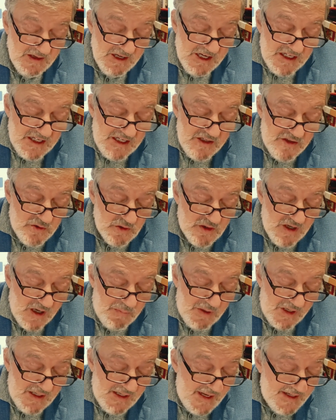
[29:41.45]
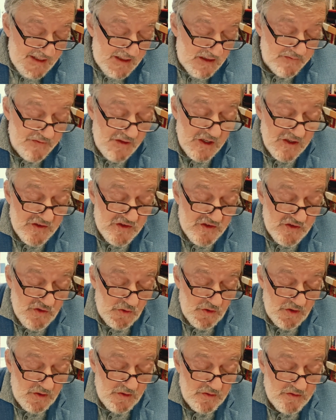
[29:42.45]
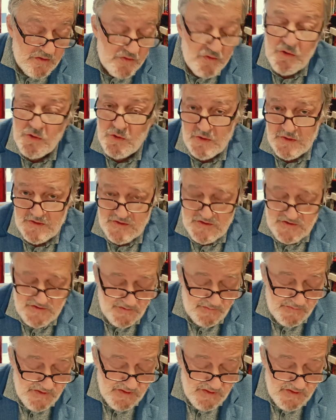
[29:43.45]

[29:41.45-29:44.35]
he took up a leg of her soiled drawers from the